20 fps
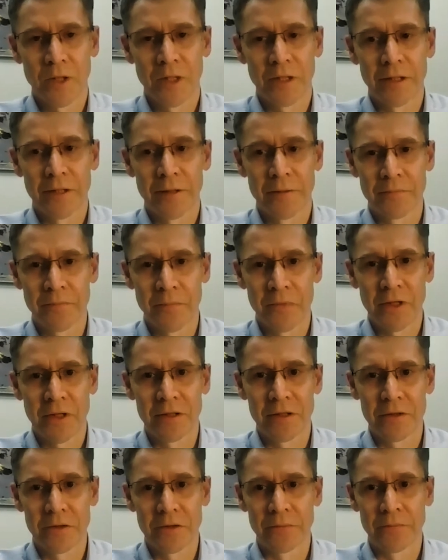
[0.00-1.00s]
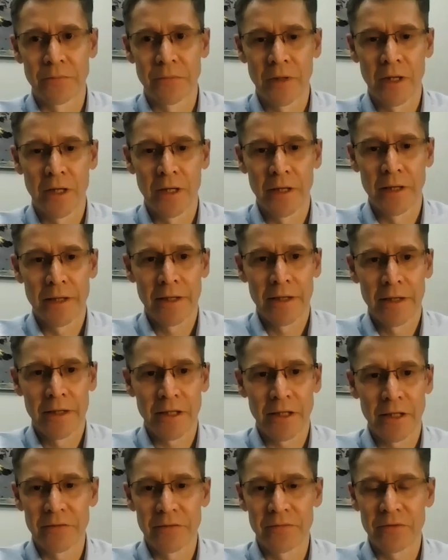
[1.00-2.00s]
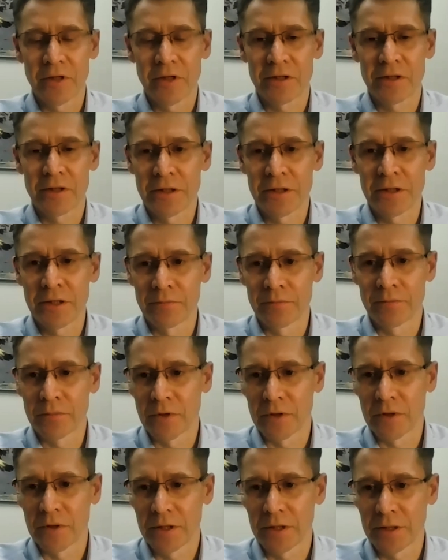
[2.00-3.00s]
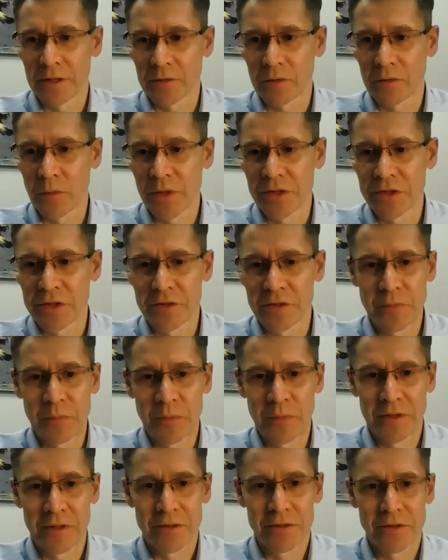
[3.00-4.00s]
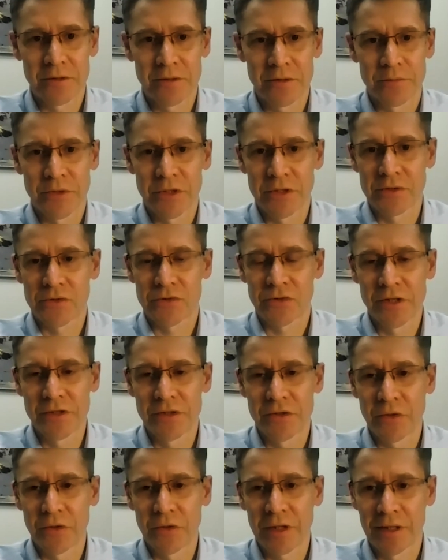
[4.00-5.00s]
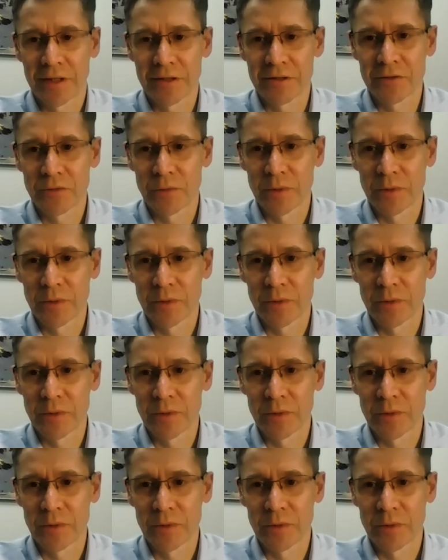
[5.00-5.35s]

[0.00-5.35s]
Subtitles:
Yeah, thank you. Yeah, if there are any questions, please just raise your hand.